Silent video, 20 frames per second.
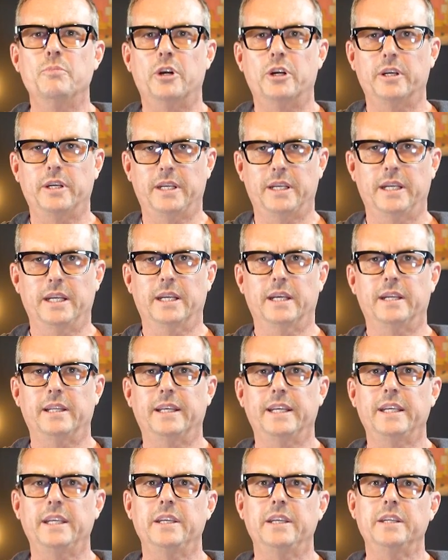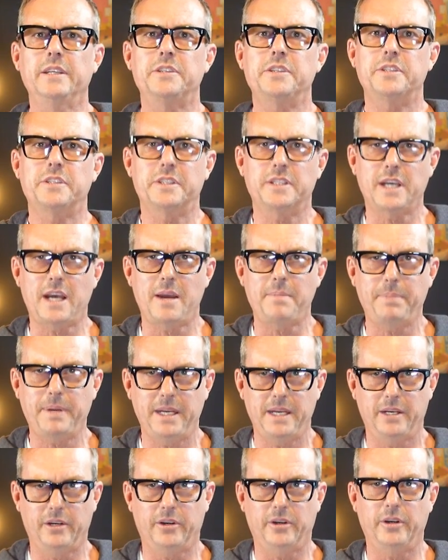marketing, I'd like you to stop
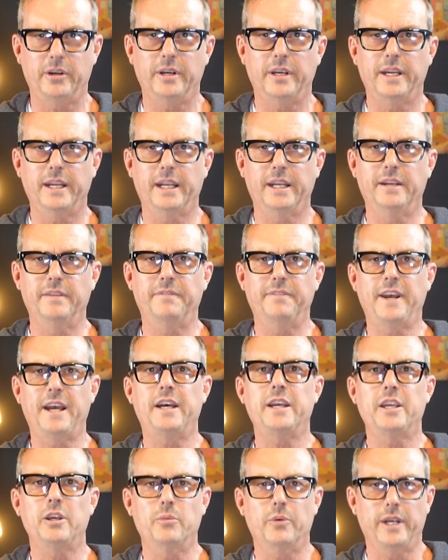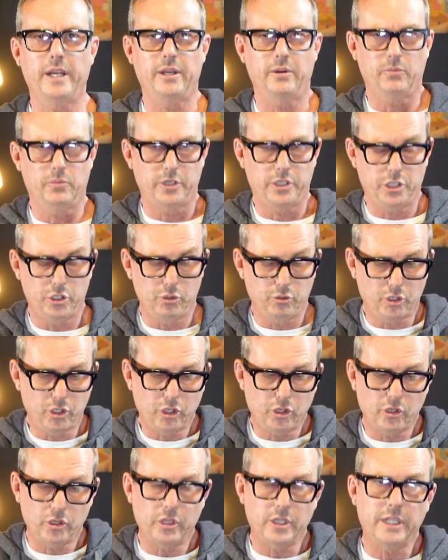here and evaluate what you
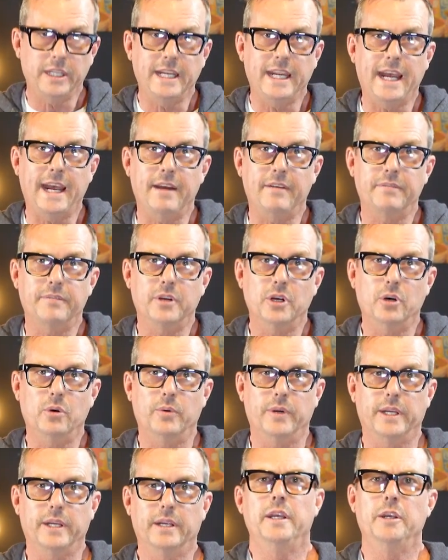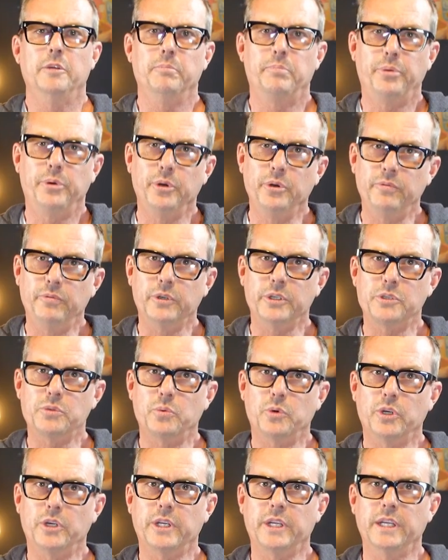currently have going. Improve what's
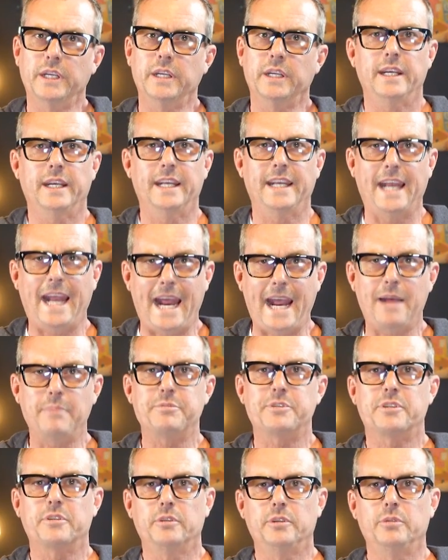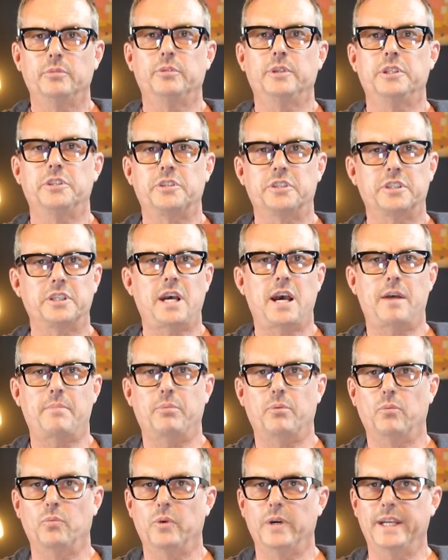working and absolutely
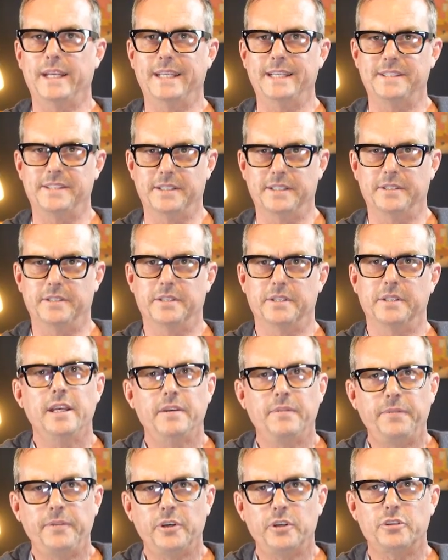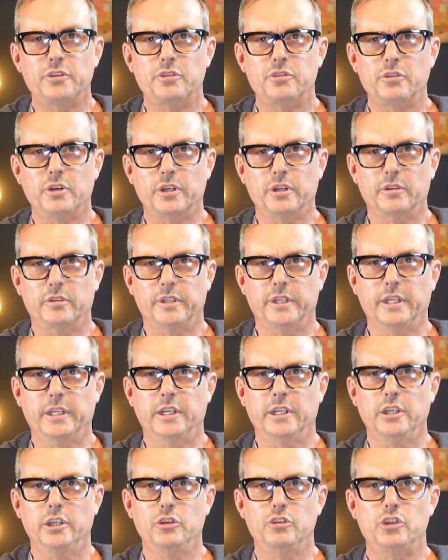stop what isn't. If you're struggling,
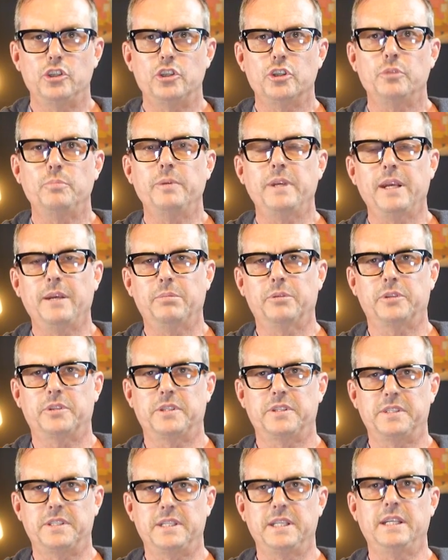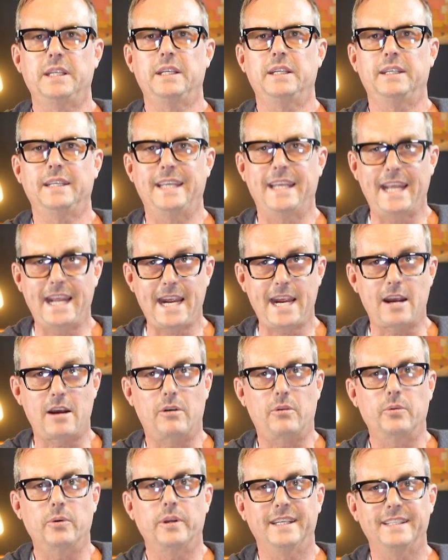you should be able to see
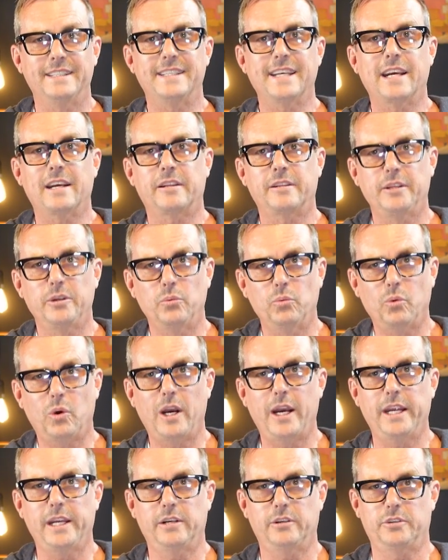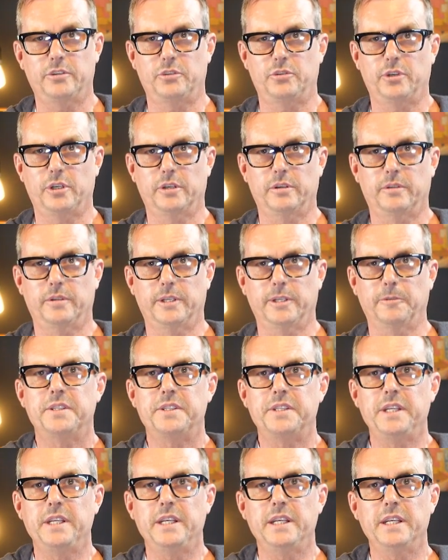now exactly why you're struggling.
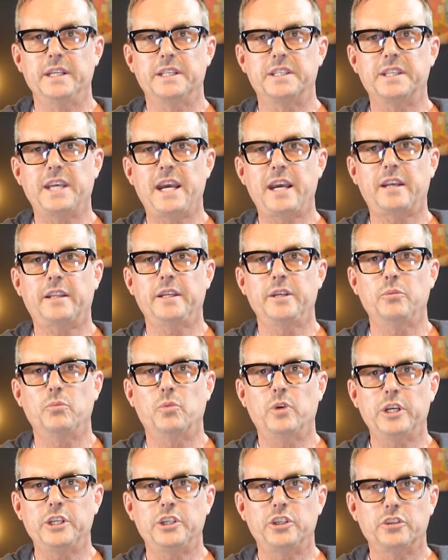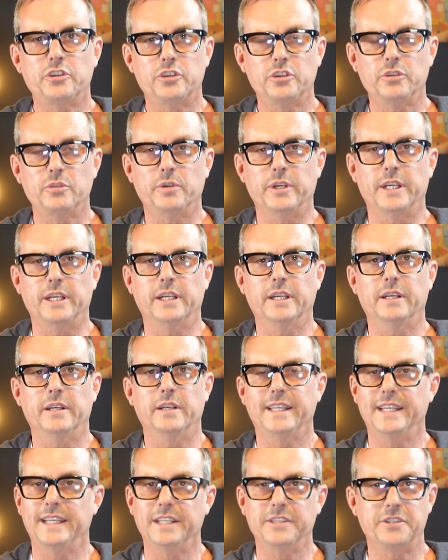See exactly what you're doing
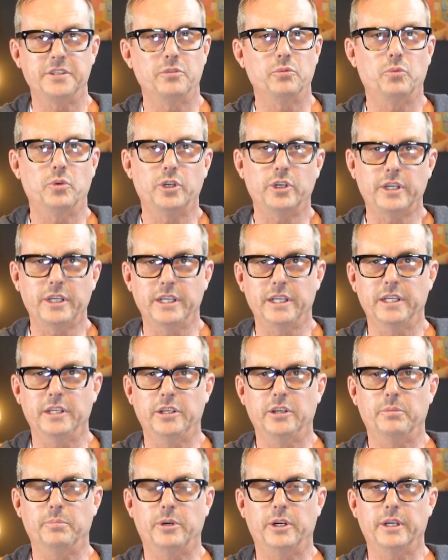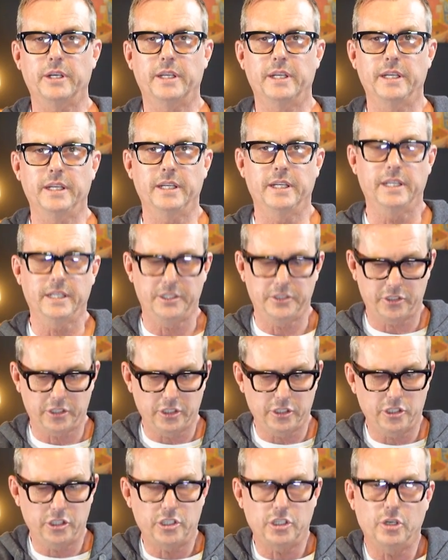that isn't working in your marketing is
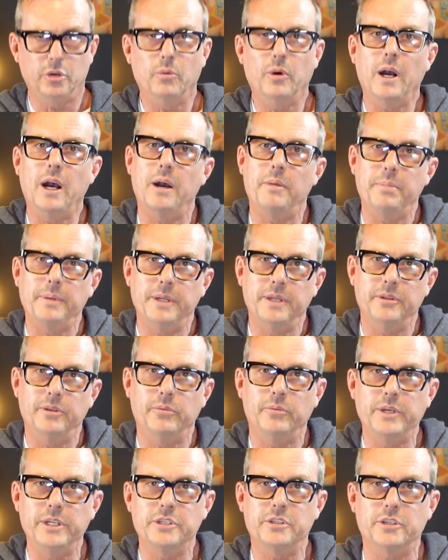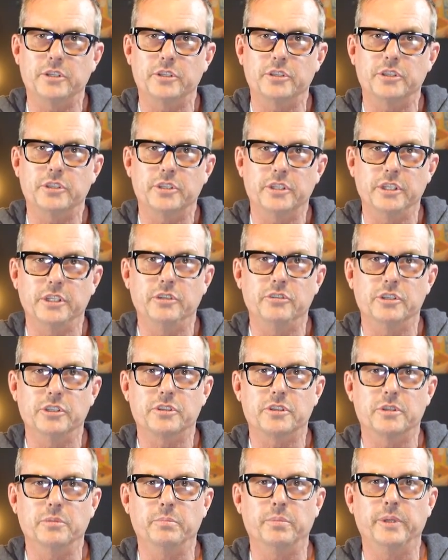going to show up in the research that you
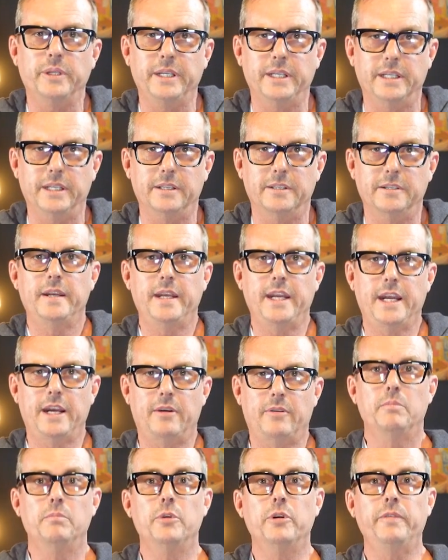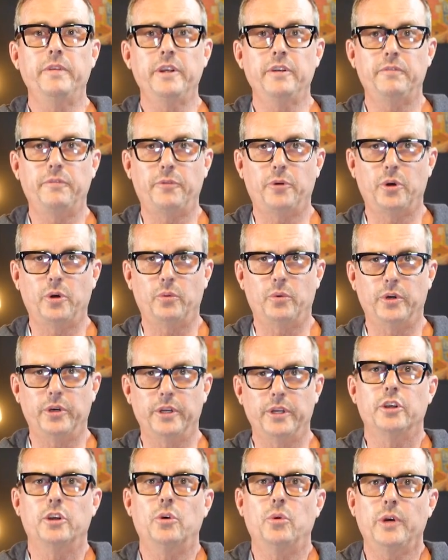just completed. Now, moving
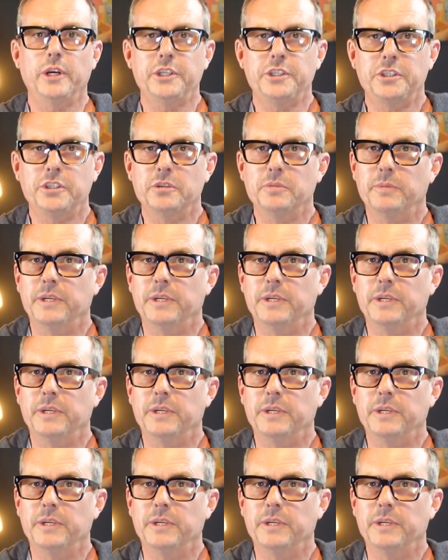forward, the question